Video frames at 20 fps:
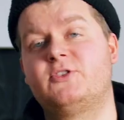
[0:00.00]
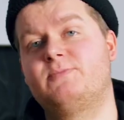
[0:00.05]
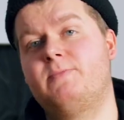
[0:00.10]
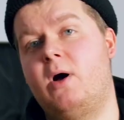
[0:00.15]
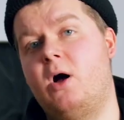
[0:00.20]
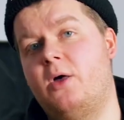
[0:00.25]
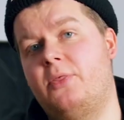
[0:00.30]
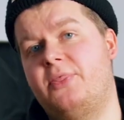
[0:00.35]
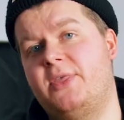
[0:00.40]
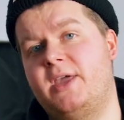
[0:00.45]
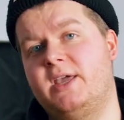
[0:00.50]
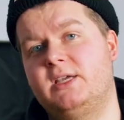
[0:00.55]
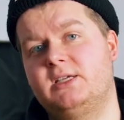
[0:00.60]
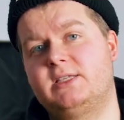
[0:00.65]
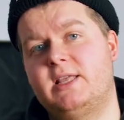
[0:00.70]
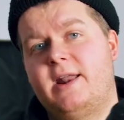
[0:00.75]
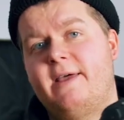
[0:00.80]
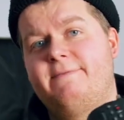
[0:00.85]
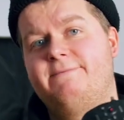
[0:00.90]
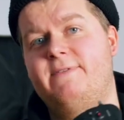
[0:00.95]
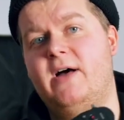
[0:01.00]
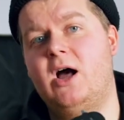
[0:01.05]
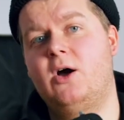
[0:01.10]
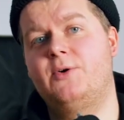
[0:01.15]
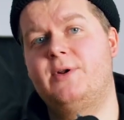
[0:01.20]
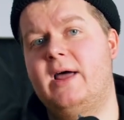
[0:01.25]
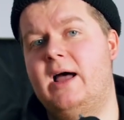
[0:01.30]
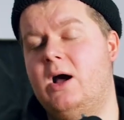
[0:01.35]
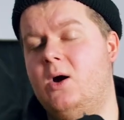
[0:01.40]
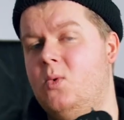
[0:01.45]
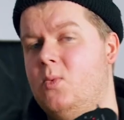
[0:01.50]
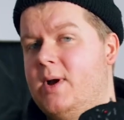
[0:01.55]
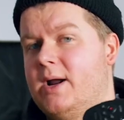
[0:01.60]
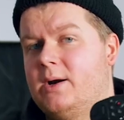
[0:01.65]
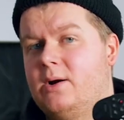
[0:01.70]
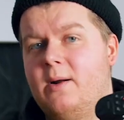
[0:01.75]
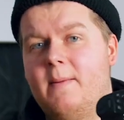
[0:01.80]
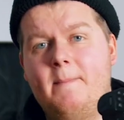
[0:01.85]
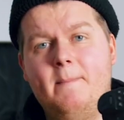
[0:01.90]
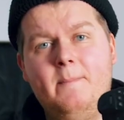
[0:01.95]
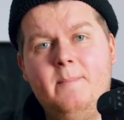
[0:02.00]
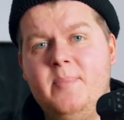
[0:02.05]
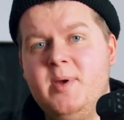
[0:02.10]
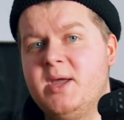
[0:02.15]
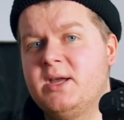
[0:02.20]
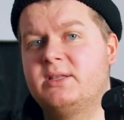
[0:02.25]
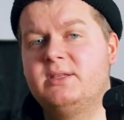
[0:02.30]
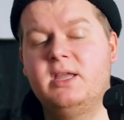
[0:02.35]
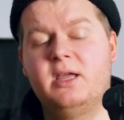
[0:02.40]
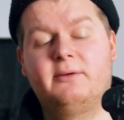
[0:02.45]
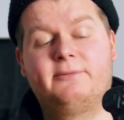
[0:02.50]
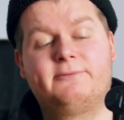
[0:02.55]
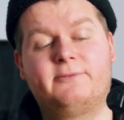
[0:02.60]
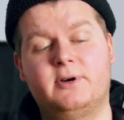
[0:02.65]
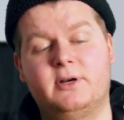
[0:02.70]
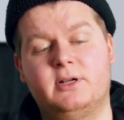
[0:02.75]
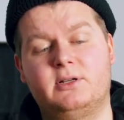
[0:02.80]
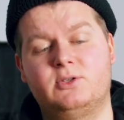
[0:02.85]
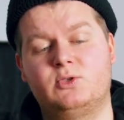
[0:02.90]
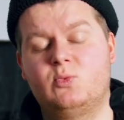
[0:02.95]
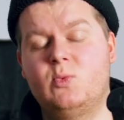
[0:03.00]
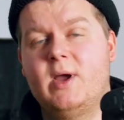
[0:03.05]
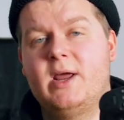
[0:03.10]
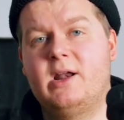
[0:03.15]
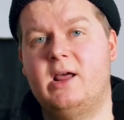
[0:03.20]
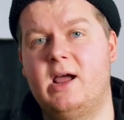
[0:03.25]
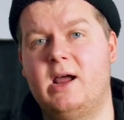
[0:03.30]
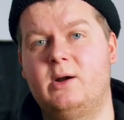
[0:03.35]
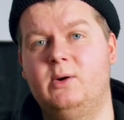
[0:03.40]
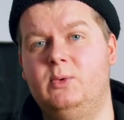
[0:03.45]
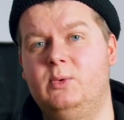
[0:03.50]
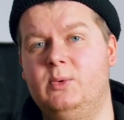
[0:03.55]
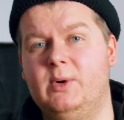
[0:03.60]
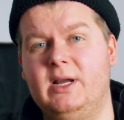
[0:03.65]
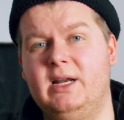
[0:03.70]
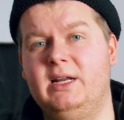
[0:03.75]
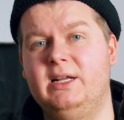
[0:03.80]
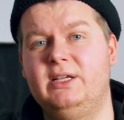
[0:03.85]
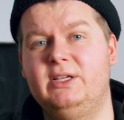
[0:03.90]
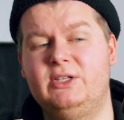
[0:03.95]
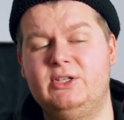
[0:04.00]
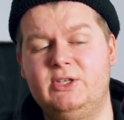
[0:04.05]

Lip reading: small things that I found out were a big difference when I really